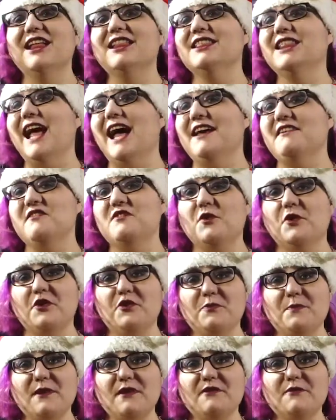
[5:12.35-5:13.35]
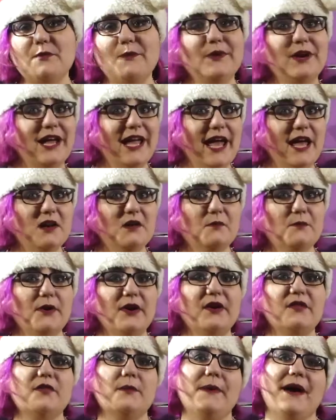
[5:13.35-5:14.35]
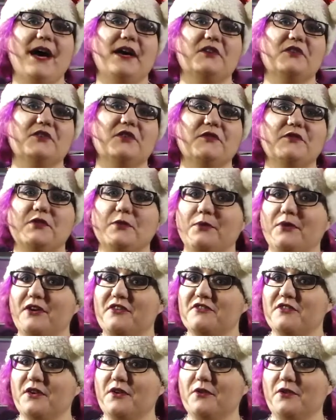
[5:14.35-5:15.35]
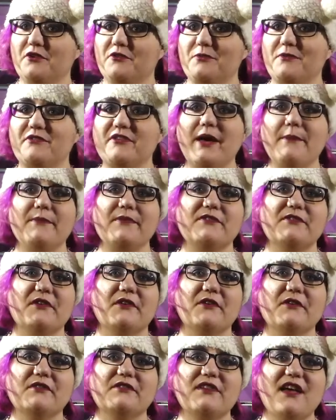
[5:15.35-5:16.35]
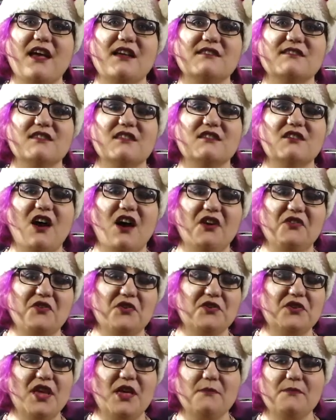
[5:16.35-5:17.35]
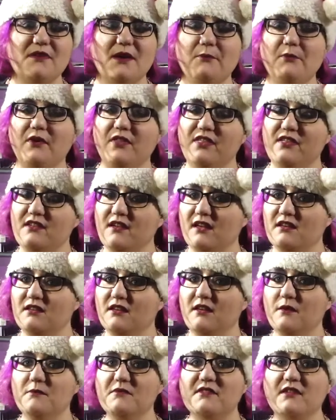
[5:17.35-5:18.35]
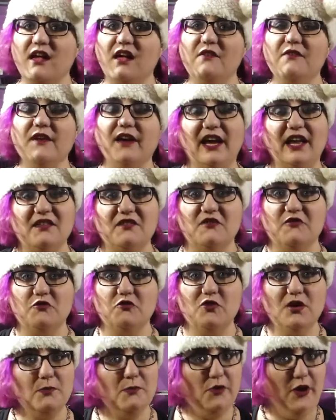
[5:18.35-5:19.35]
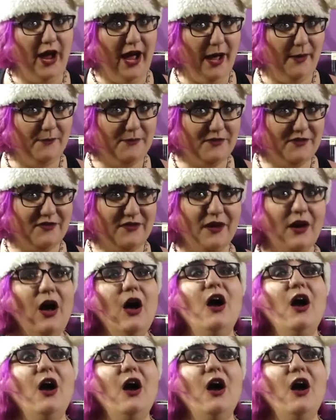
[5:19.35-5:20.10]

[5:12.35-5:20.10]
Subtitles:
Last Christmas would again break the pattern of depressing Christmas episodes, as the Doctor teams up with Santa himself against dream crabs.